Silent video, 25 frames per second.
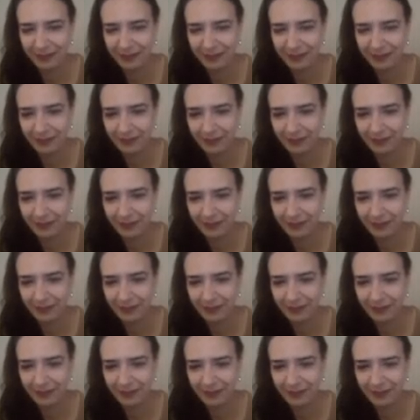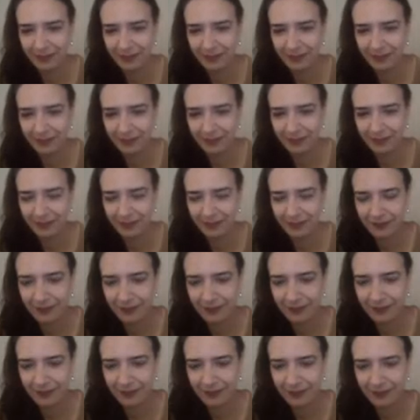
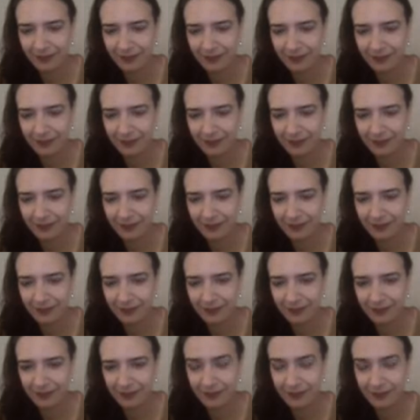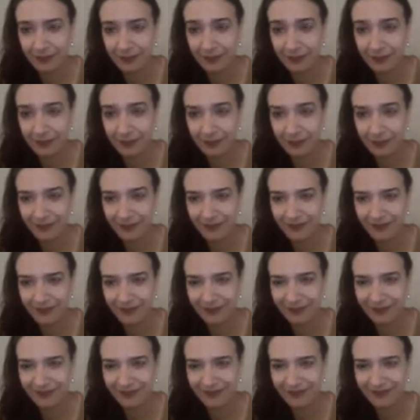
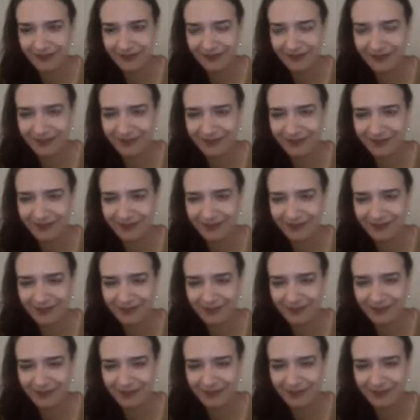No words are spoken by the person on screen.